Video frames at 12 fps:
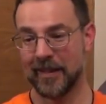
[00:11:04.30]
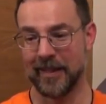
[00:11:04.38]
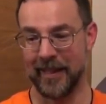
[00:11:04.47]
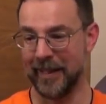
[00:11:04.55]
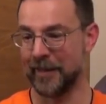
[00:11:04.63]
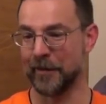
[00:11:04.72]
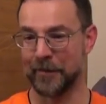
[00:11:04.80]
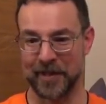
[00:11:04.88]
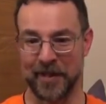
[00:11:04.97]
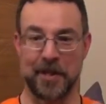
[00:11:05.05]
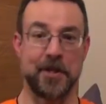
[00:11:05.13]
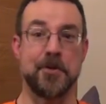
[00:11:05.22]
and
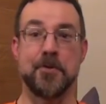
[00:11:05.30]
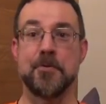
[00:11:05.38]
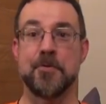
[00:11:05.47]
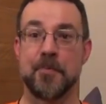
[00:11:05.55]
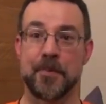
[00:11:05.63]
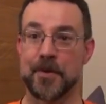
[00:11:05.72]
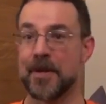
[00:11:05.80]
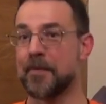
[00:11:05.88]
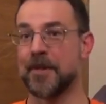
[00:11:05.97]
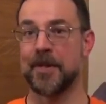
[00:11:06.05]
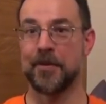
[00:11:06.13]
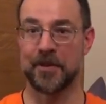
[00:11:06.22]
obviously the newly
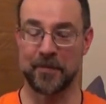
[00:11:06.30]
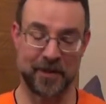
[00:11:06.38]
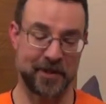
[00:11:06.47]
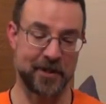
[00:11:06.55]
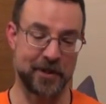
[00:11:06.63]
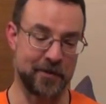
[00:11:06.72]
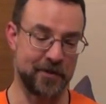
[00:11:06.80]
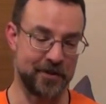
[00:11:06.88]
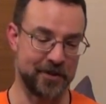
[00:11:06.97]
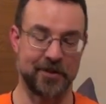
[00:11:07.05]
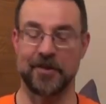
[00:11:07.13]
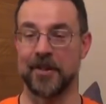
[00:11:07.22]
produced
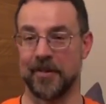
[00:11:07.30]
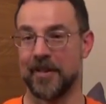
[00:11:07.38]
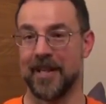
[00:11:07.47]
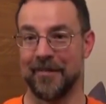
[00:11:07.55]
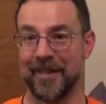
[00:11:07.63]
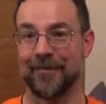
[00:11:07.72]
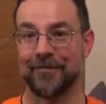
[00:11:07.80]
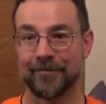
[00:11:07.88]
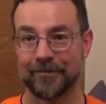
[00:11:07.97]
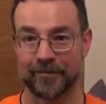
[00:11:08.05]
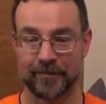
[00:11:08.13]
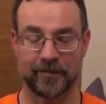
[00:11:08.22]
Musketoons just don't have it
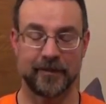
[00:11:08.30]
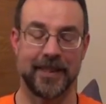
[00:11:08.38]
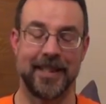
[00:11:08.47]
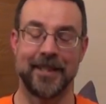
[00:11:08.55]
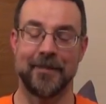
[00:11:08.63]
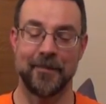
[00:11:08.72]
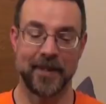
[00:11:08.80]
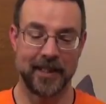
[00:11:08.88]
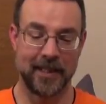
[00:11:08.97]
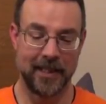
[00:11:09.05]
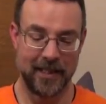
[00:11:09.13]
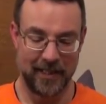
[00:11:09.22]
in them.
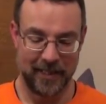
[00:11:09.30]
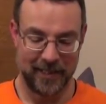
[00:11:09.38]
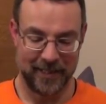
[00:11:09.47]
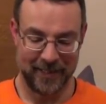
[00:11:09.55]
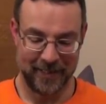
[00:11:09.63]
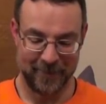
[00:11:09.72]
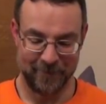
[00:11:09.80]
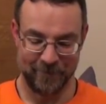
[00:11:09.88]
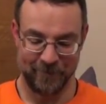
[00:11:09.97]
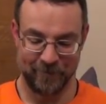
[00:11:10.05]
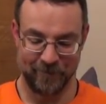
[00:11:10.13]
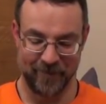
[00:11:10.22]

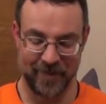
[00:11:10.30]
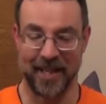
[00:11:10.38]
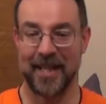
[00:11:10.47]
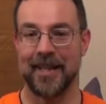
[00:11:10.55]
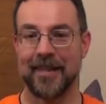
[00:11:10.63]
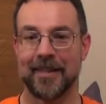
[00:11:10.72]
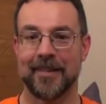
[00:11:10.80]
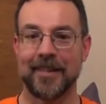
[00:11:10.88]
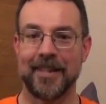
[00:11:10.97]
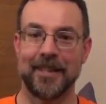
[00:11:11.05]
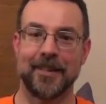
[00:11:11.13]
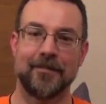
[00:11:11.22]
Then
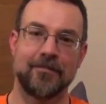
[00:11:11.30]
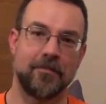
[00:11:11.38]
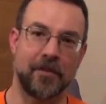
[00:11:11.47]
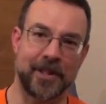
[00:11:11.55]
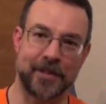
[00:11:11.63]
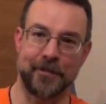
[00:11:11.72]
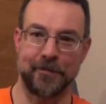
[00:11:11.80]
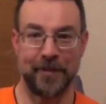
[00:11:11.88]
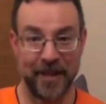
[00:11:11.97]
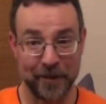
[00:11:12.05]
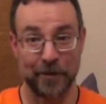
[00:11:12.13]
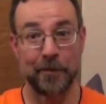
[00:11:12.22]
the
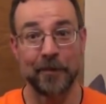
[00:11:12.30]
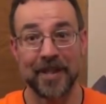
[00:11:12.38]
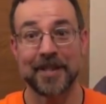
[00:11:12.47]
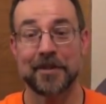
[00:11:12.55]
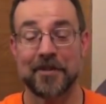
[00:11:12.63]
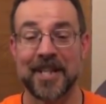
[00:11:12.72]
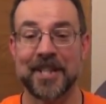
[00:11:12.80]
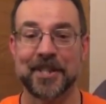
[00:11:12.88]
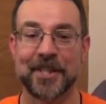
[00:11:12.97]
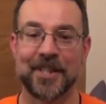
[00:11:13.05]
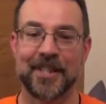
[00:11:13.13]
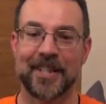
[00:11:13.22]
final
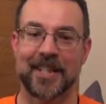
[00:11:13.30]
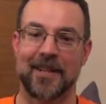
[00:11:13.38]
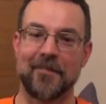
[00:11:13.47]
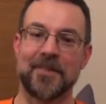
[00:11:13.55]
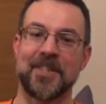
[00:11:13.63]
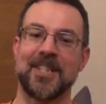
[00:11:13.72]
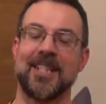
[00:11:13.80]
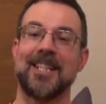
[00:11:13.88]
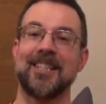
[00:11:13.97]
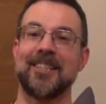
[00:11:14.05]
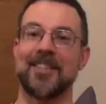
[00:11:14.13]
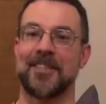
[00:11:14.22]
iteration comes in
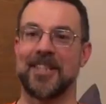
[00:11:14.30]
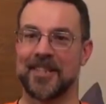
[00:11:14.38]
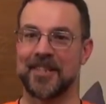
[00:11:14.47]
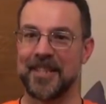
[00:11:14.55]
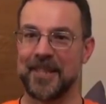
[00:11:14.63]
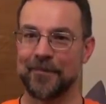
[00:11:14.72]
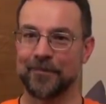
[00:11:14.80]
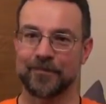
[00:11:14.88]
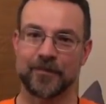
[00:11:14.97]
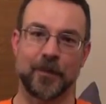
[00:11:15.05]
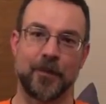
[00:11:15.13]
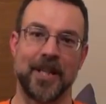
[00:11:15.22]
1860
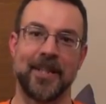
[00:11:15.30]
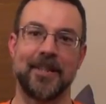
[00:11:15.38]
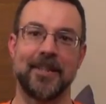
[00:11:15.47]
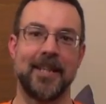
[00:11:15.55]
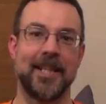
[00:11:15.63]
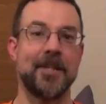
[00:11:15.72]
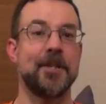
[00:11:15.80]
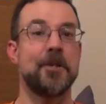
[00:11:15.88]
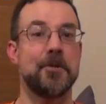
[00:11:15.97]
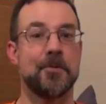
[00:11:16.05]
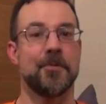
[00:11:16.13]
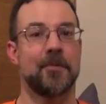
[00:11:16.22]
when a
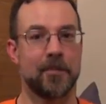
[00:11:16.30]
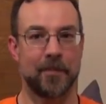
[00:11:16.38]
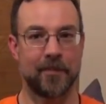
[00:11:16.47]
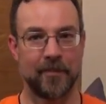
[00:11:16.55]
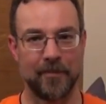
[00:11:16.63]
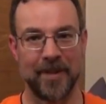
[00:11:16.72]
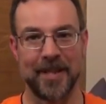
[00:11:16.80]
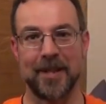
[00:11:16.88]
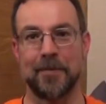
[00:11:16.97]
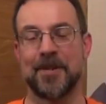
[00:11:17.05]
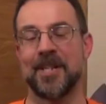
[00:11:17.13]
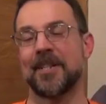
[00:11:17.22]
new
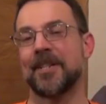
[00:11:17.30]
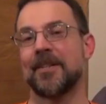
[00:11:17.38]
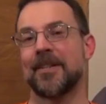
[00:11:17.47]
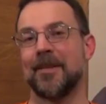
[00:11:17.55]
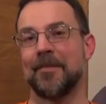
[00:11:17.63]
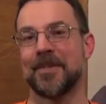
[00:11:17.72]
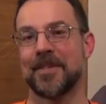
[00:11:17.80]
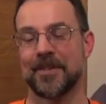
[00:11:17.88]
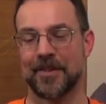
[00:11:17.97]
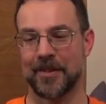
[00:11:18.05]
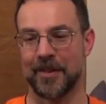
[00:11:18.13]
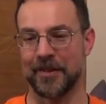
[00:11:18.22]
Minié projectile
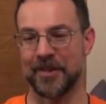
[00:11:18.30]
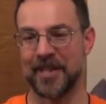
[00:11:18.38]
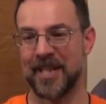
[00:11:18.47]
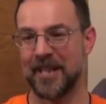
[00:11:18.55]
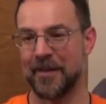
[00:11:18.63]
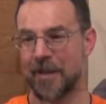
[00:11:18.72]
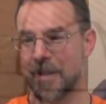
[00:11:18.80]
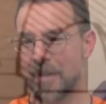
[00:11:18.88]
comes on the scene